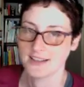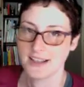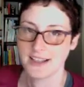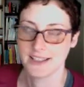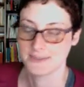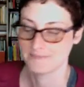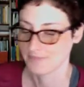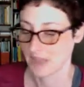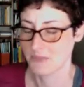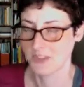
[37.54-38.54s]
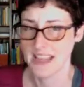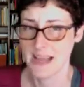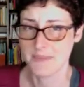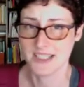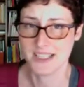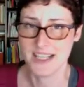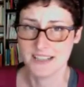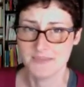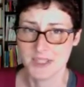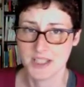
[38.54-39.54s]
I'm really happy today
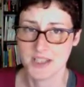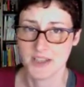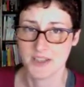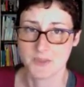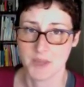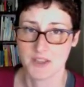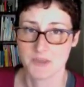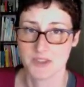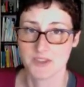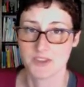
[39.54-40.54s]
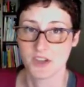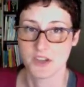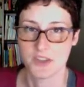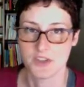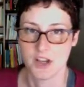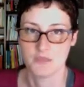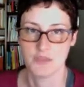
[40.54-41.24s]
because my husband started a job.